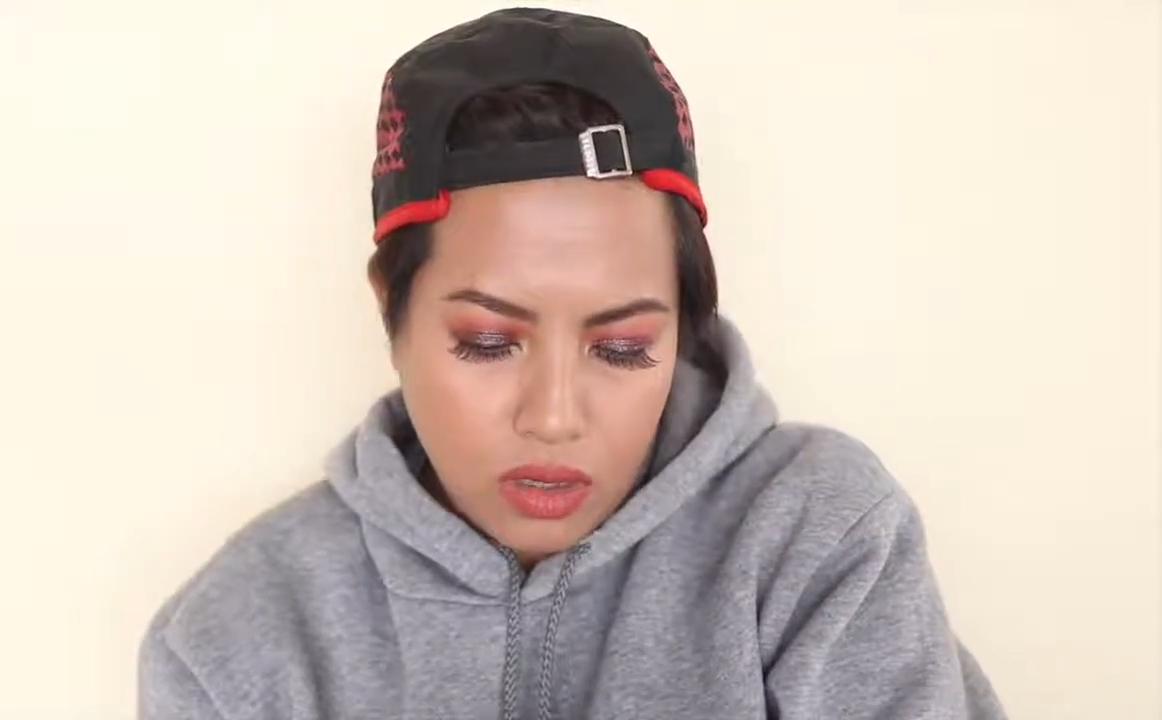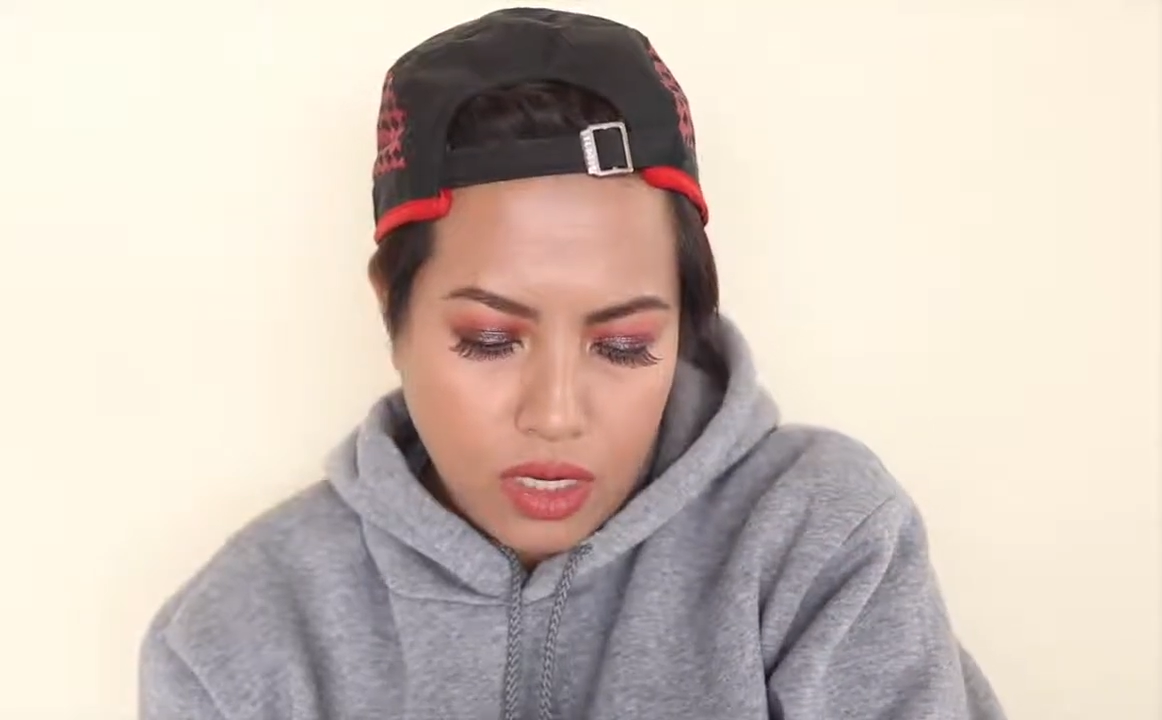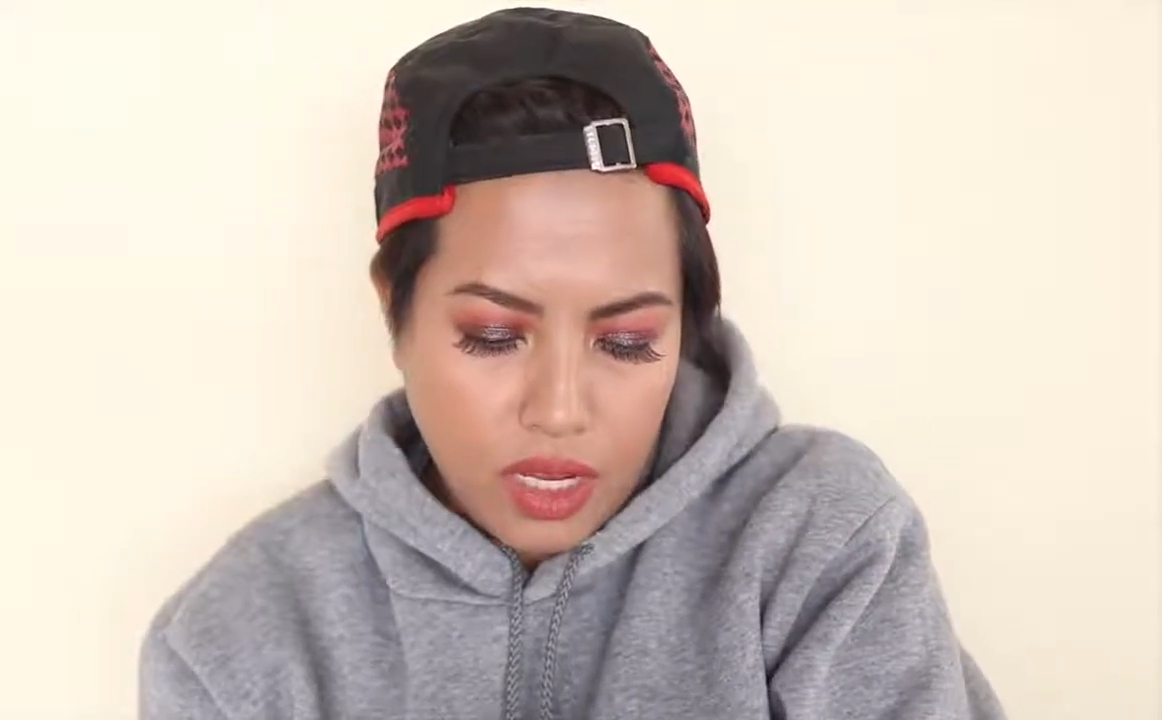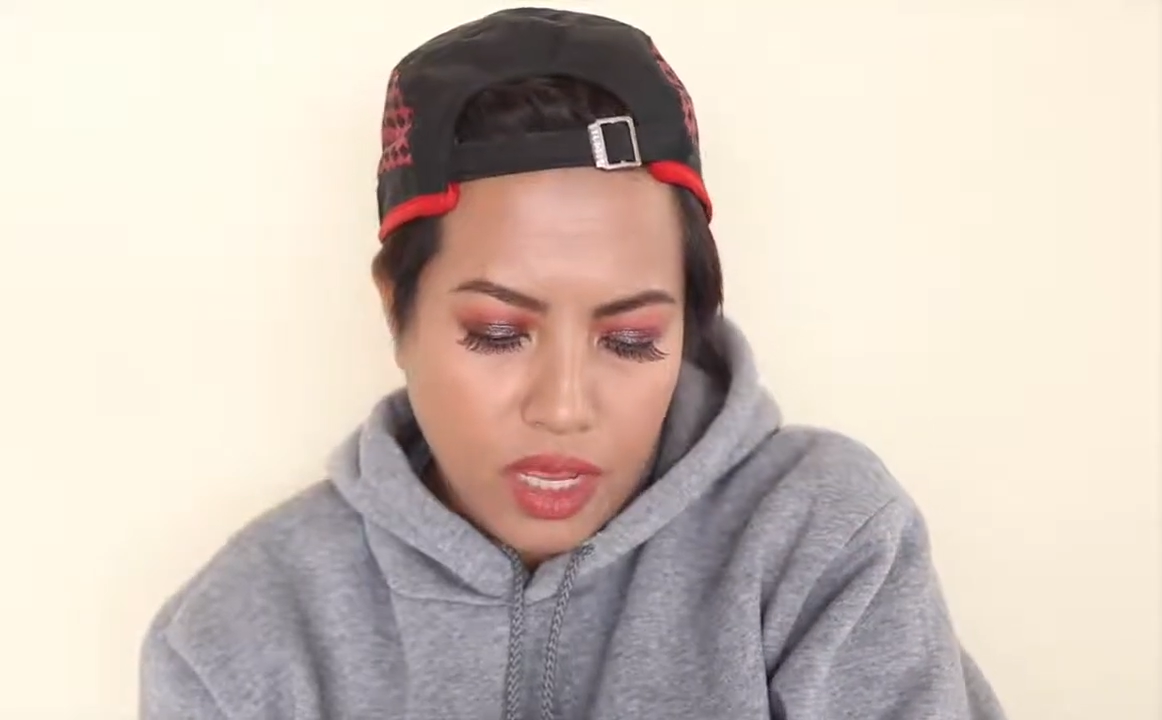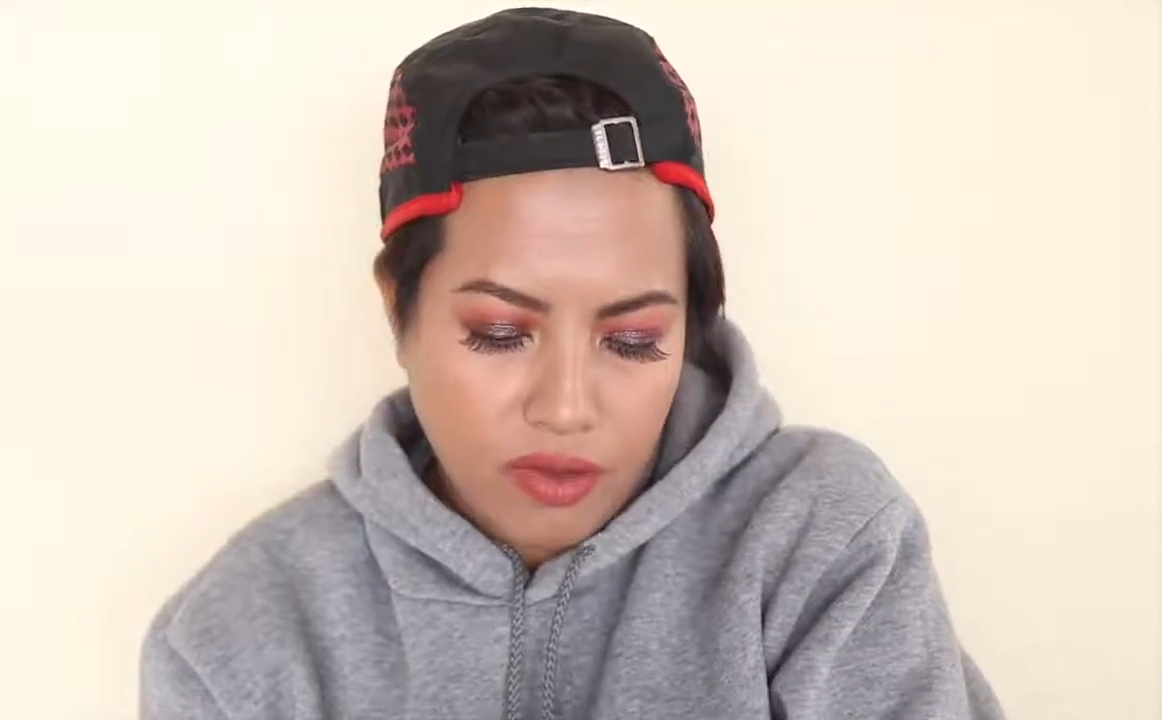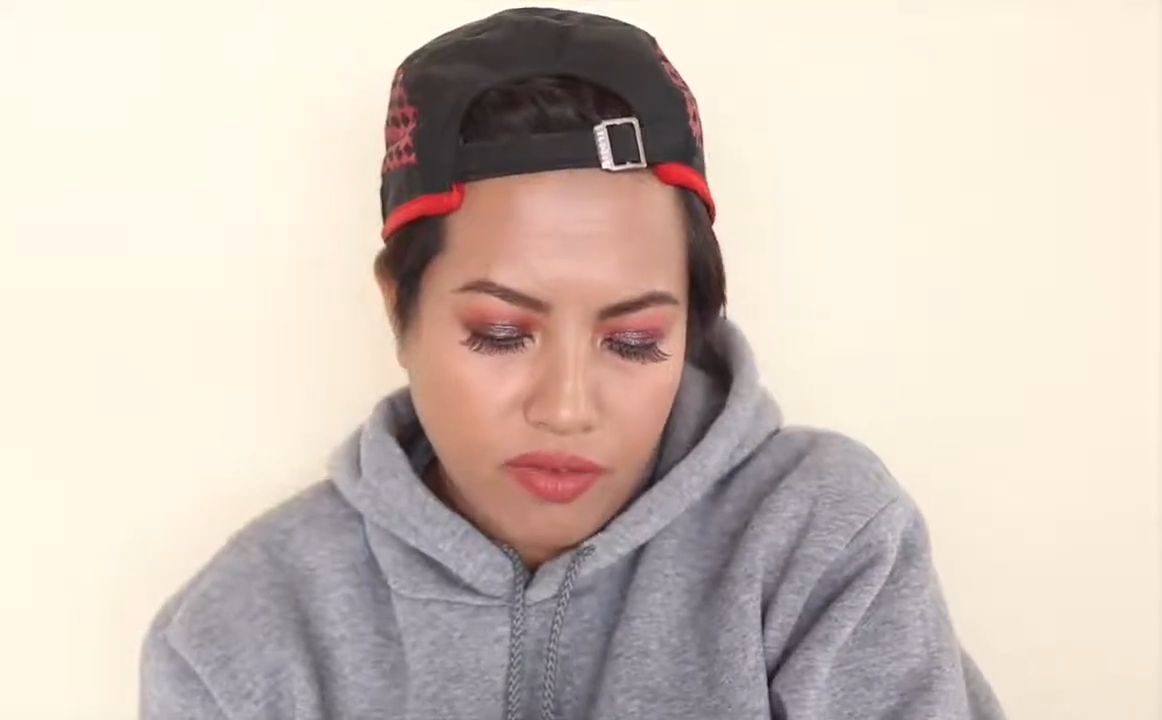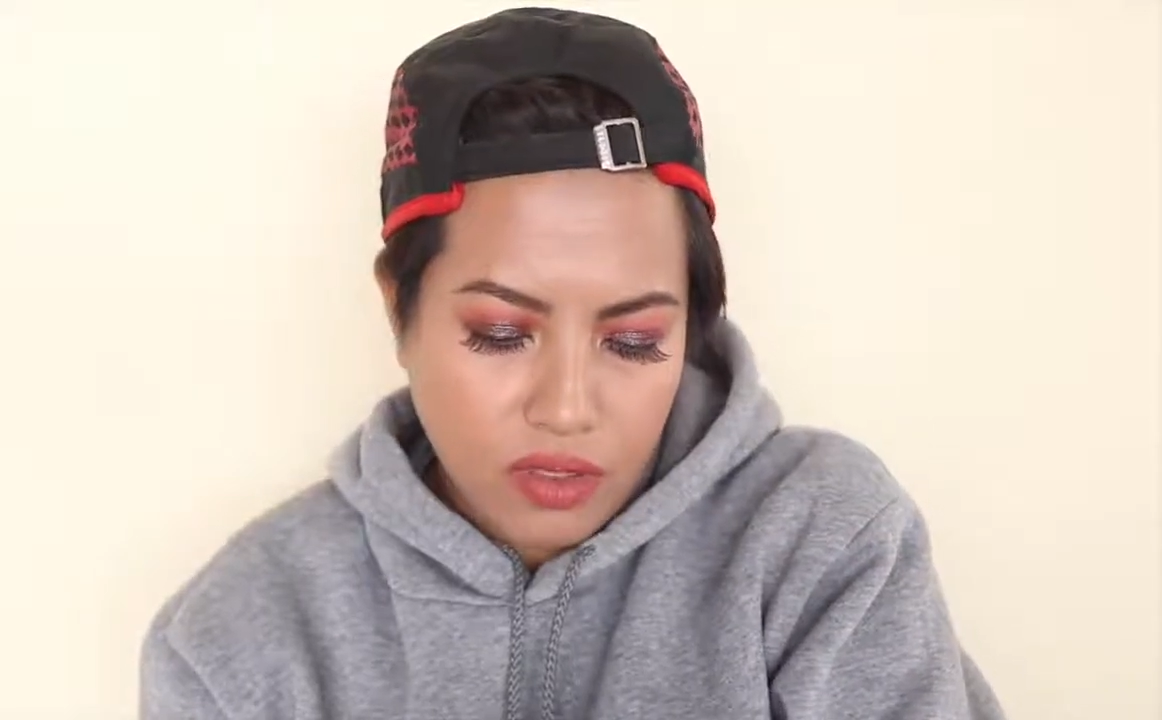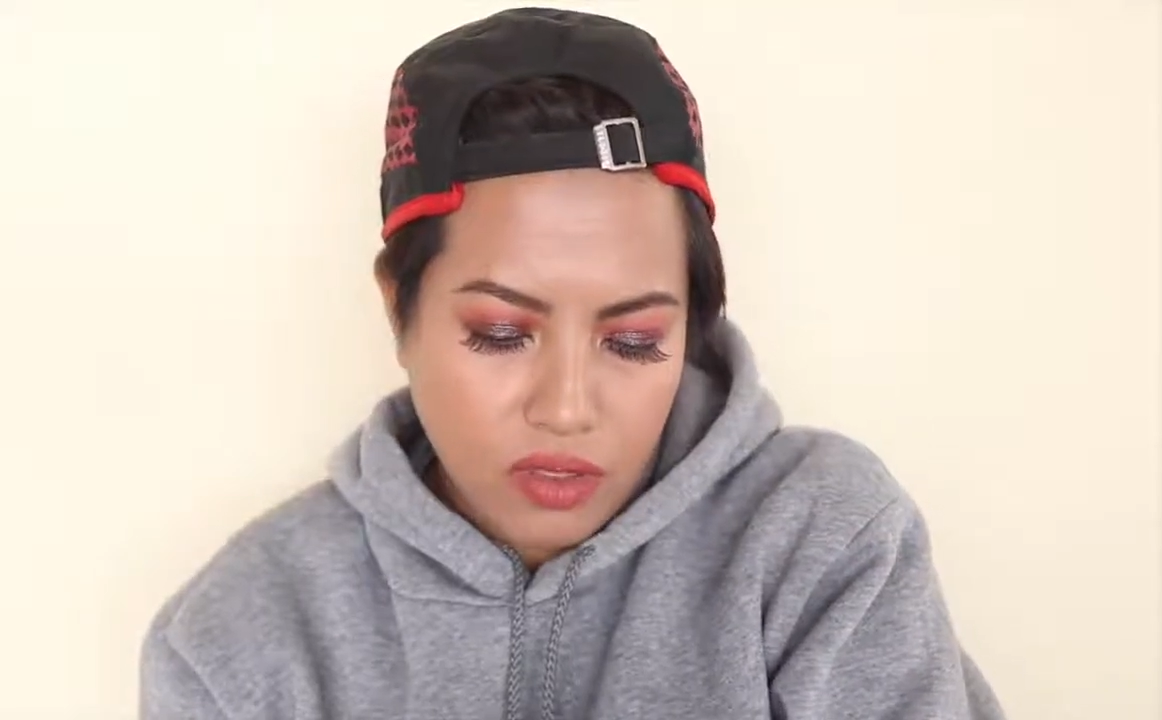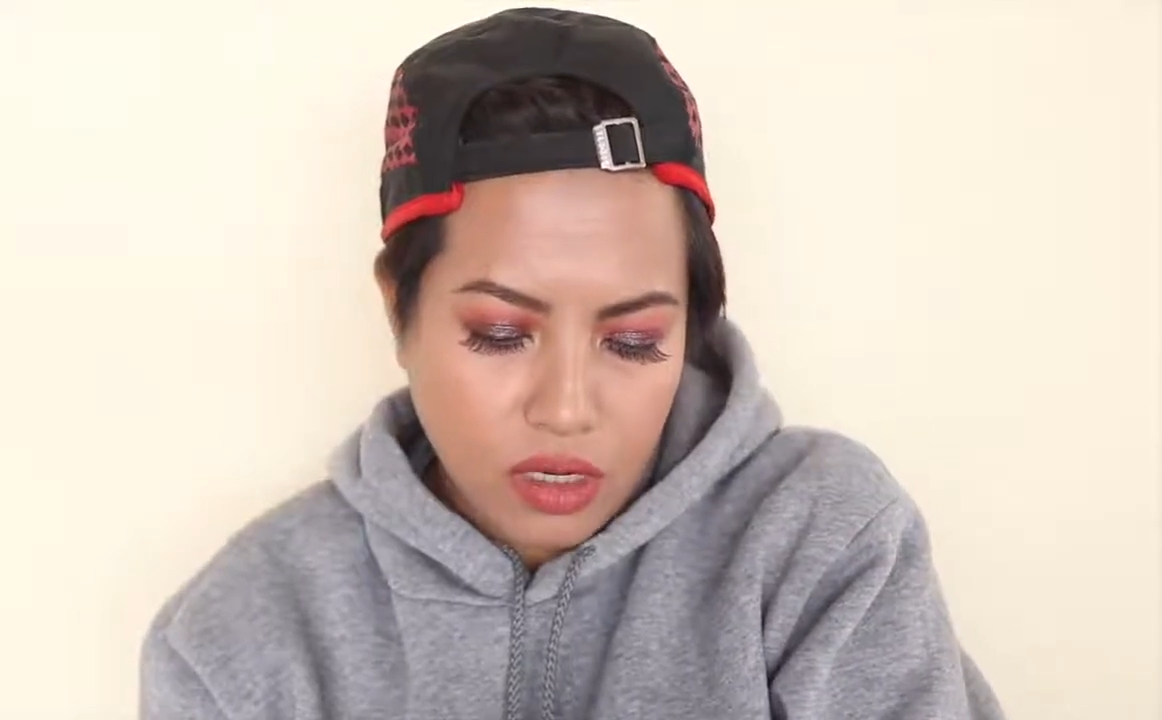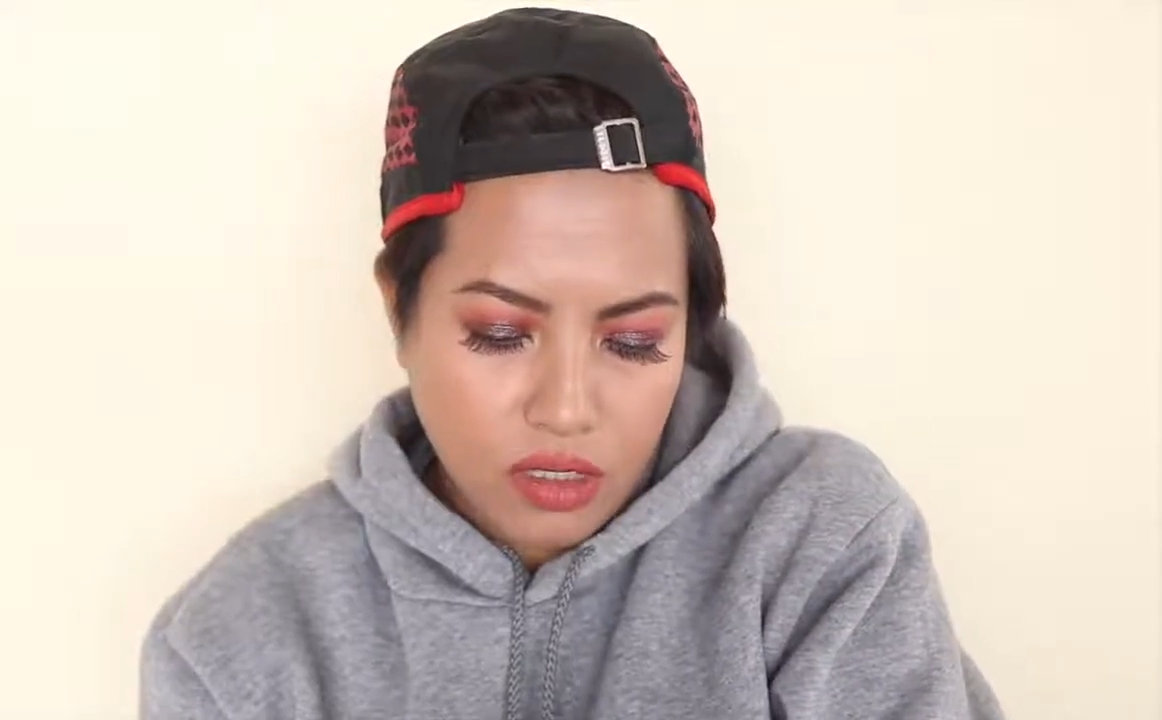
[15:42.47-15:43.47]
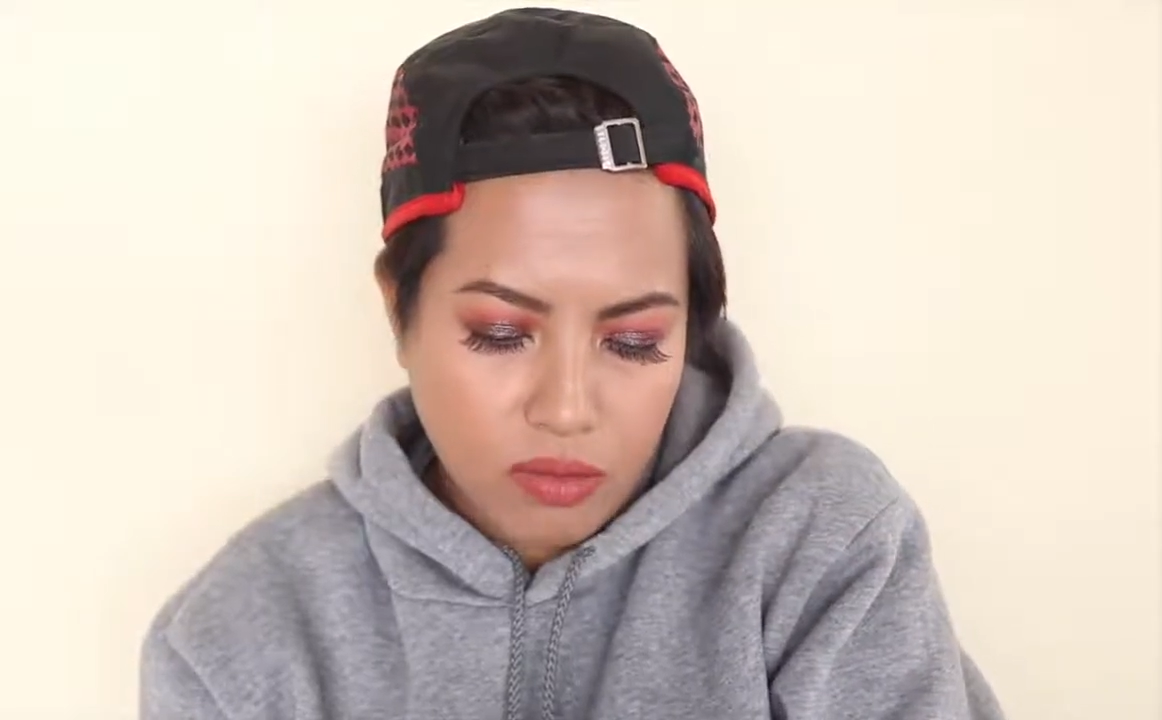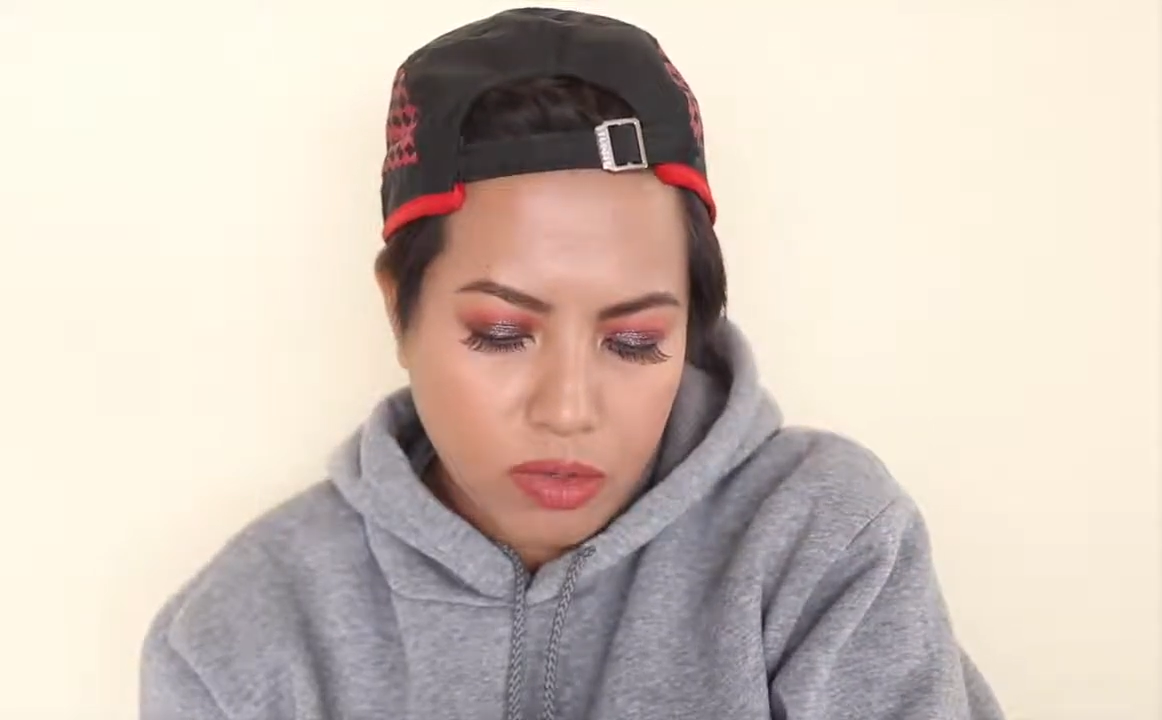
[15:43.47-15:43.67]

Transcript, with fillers: that I haven't talked